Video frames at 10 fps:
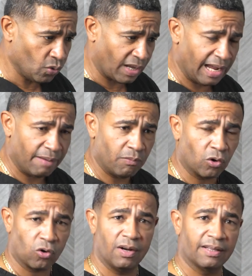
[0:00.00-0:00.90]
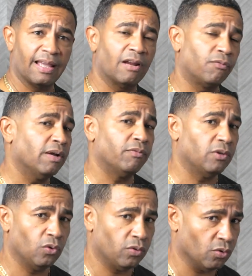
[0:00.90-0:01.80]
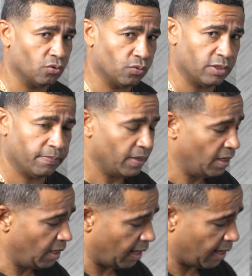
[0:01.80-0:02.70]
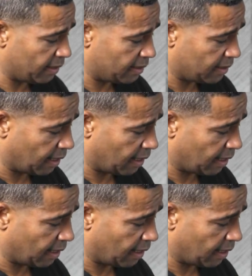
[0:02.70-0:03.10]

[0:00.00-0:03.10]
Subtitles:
can have more chronic diarrhea with the duodenal switch. And